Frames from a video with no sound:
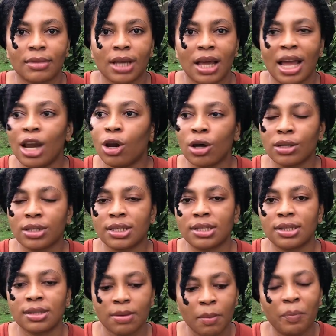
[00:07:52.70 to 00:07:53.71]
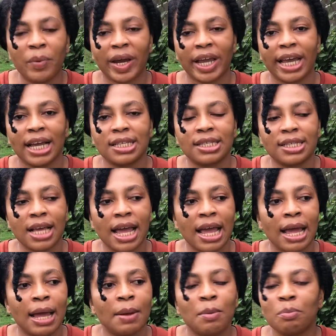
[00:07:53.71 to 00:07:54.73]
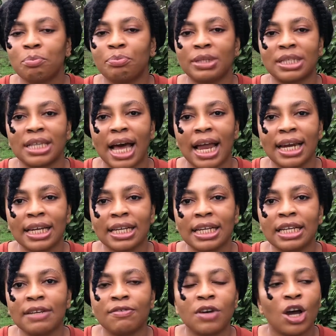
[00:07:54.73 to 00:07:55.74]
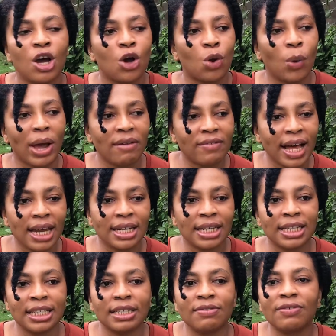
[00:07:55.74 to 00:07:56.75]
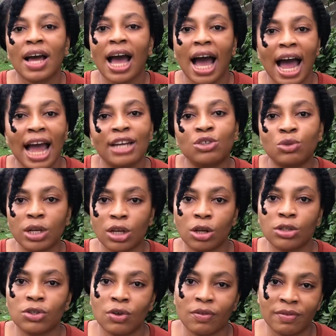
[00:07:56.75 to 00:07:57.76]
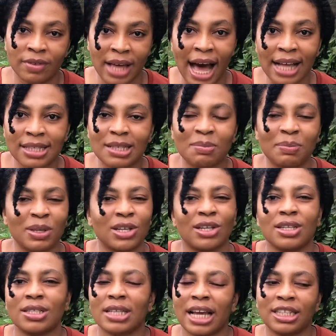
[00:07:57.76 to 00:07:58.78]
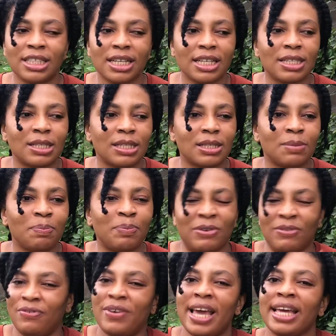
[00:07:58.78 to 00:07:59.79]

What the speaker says: A lot. Prekese, bitter leaf, guava leaf. I do a lot of that because I just prefer